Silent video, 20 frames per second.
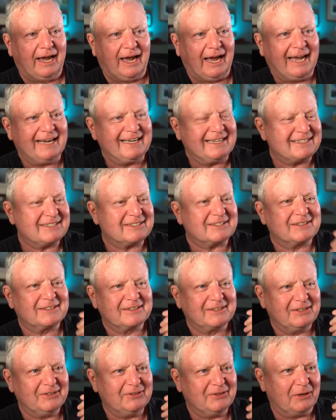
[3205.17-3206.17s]
And it's,
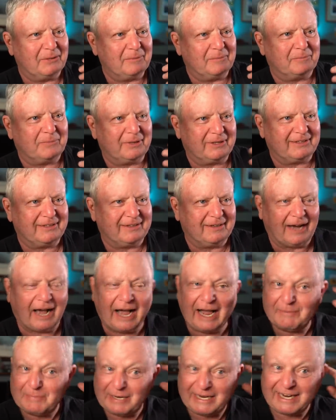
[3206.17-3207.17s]
you know, but
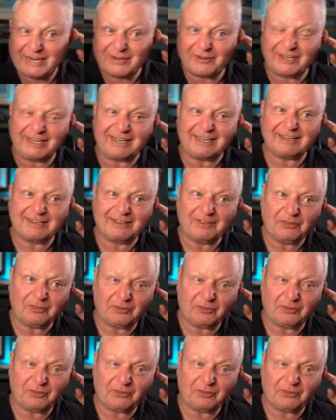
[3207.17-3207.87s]
I'm hearing...